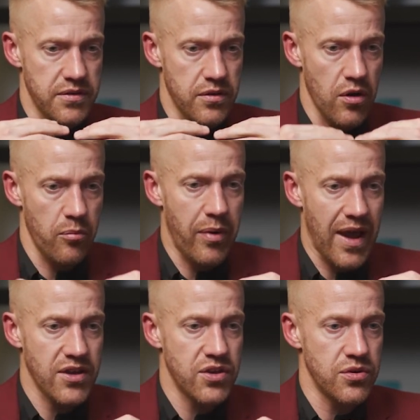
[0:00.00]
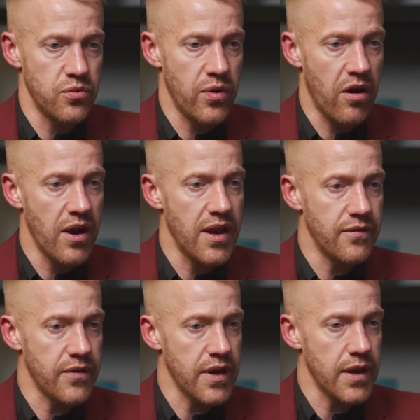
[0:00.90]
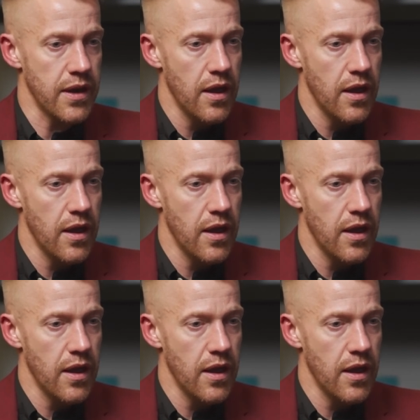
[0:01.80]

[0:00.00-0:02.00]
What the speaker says: got back to where I live, and